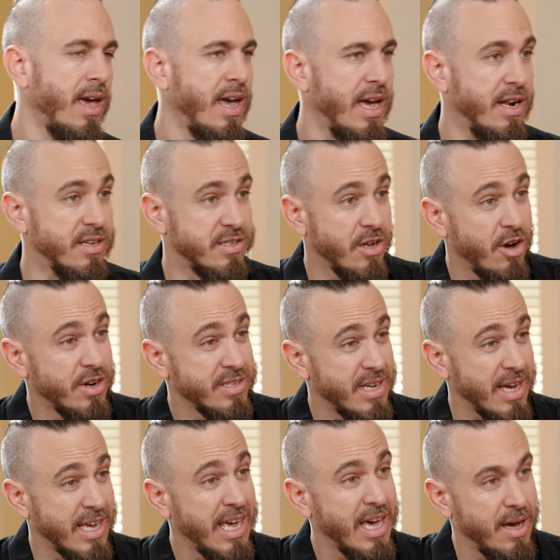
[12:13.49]
and as long as
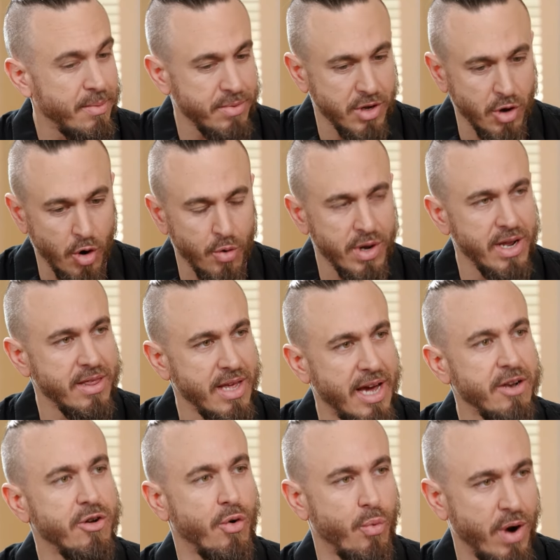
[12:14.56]
i kept going in
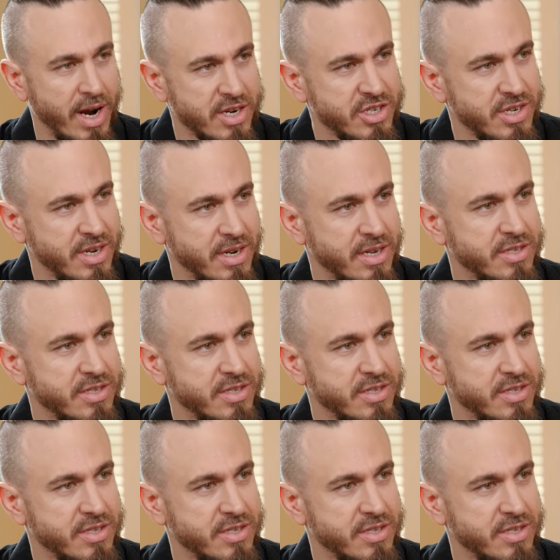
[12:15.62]
that direction